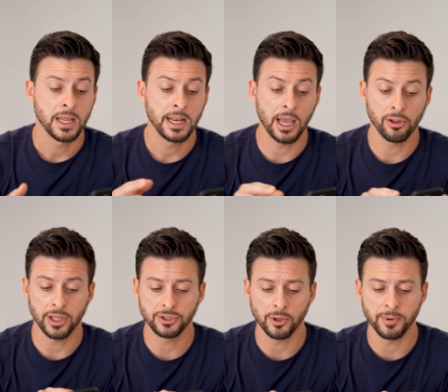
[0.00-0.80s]
Now,
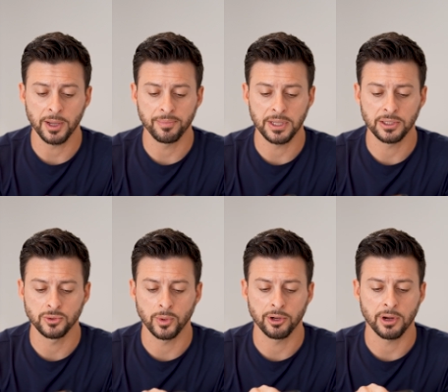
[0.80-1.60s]
let's open up the
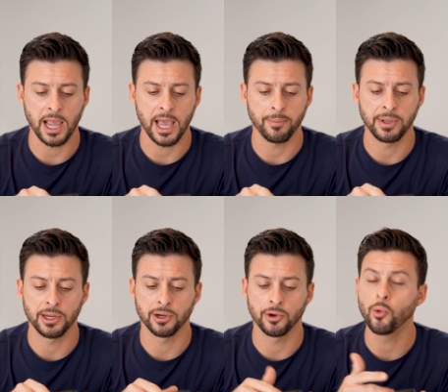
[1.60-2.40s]
Twitter app
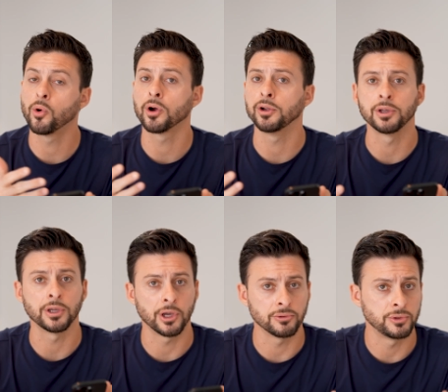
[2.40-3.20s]
here, or you
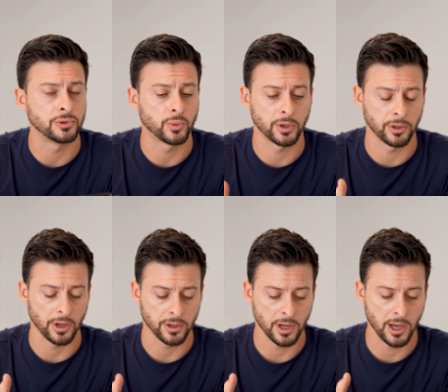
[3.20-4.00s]
can go to
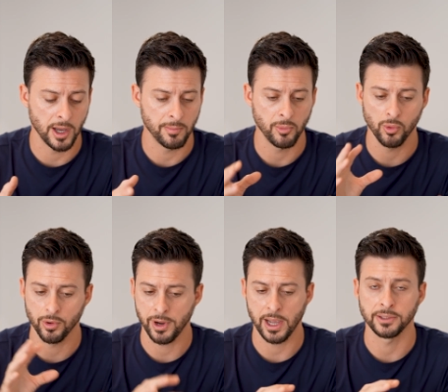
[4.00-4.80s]
twitter.com
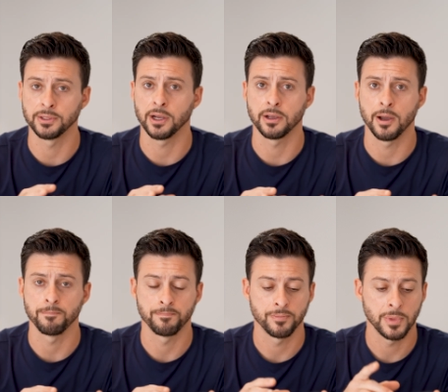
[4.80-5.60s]
or x.com.
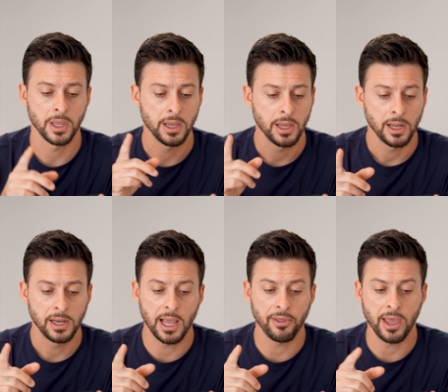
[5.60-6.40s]

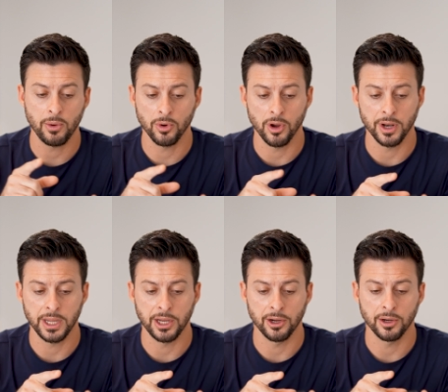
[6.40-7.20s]
Now that we're on
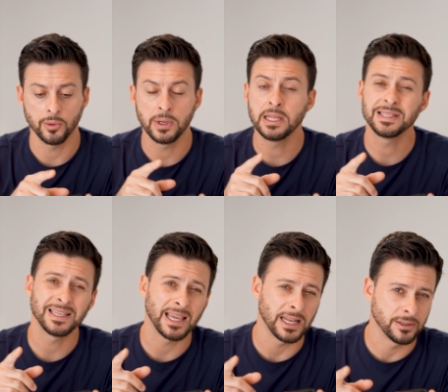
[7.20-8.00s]
here, we need to
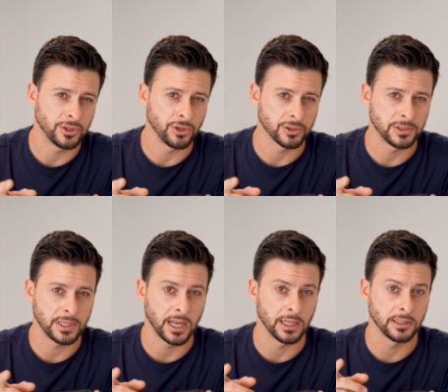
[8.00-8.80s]
get into your
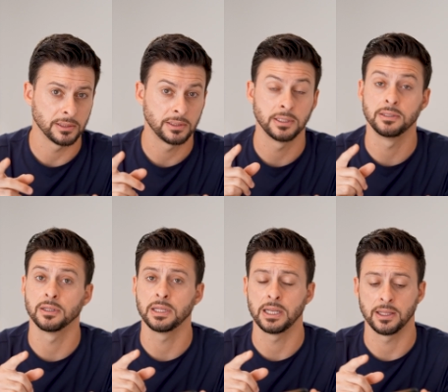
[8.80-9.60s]
settings to
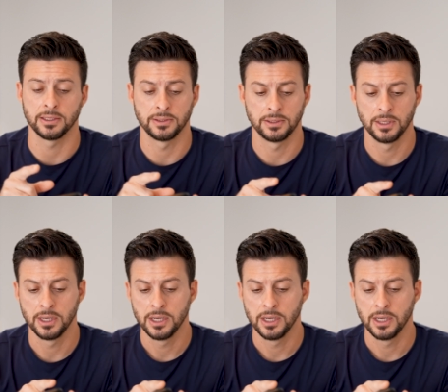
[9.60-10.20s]
delete this.